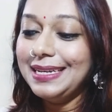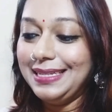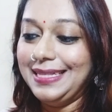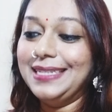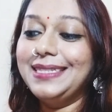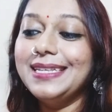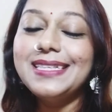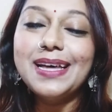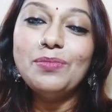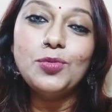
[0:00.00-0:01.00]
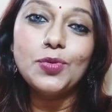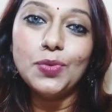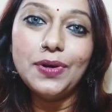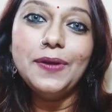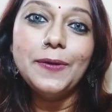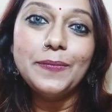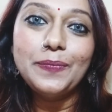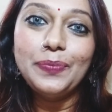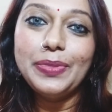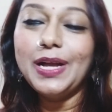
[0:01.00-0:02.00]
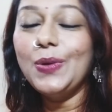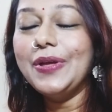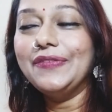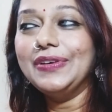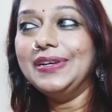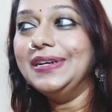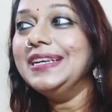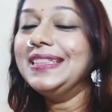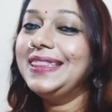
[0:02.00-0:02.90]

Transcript: That's the thumb rule. However,